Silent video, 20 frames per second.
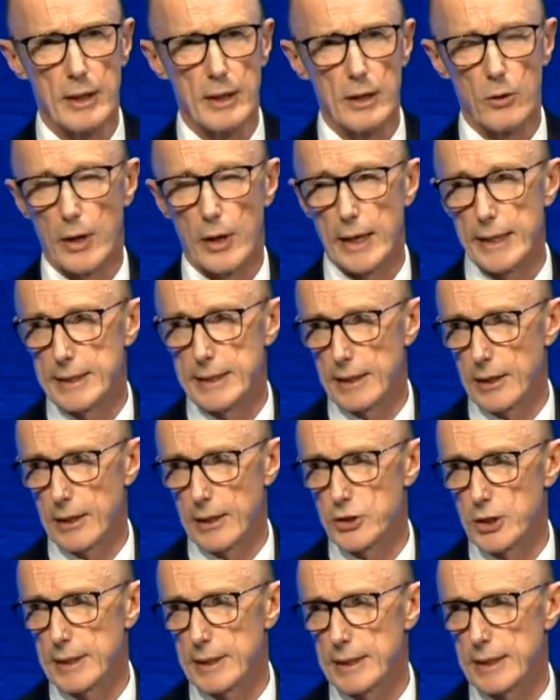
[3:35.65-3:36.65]
who are
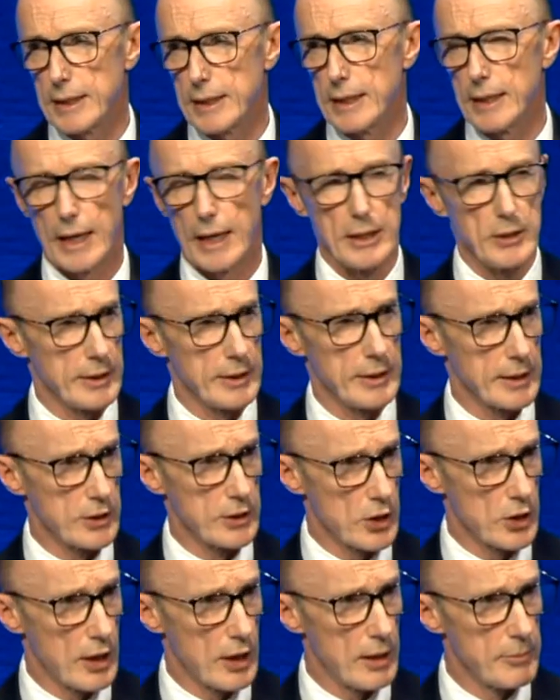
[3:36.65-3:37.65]
diligent and doing their
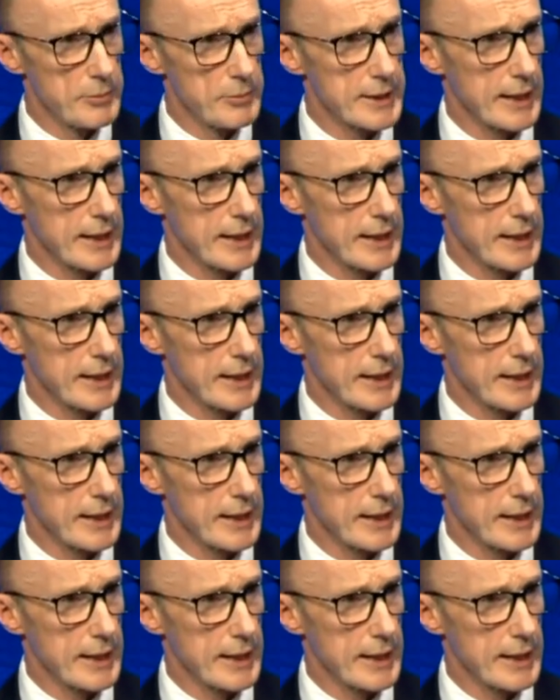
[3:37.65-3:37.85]
jobs,